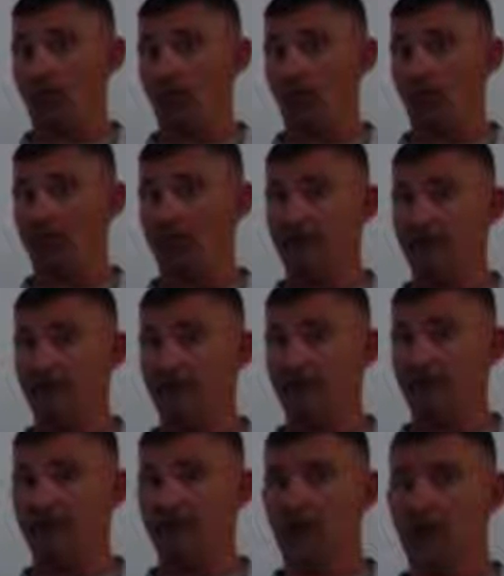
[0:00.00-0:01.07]
in the future,
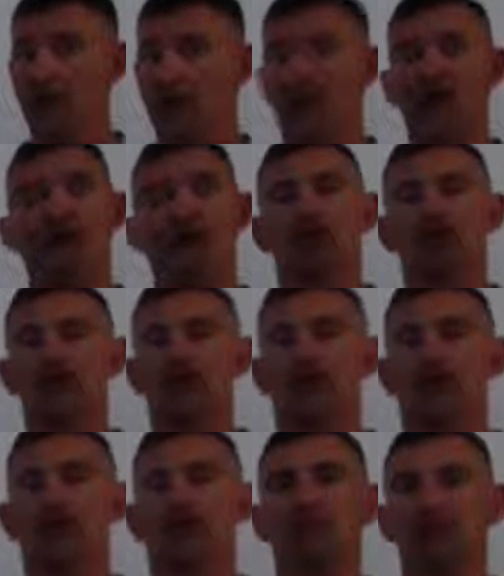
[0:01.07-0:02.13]
and it just
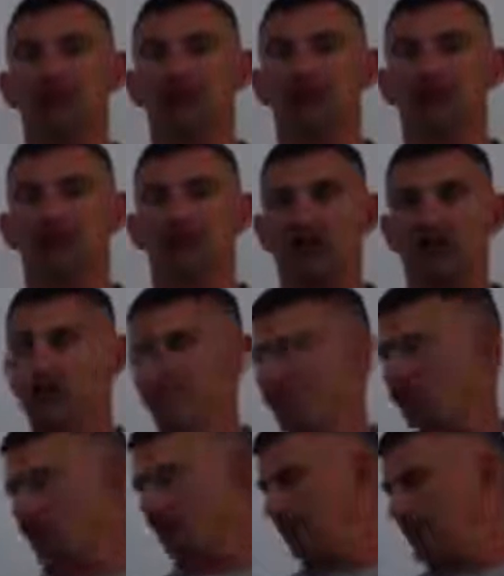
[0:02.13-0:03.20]
keeps you mentally
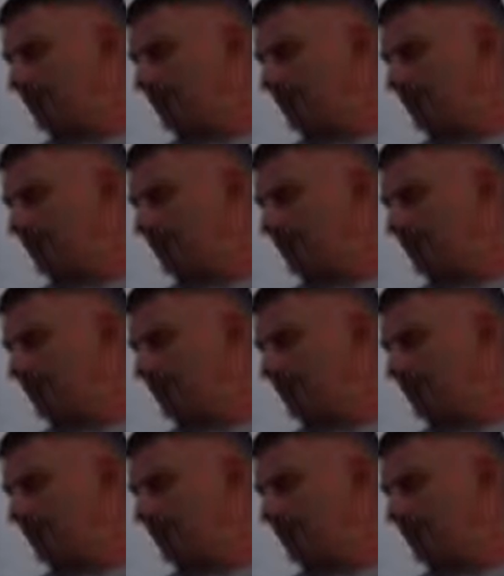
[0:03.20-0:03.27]
sharp.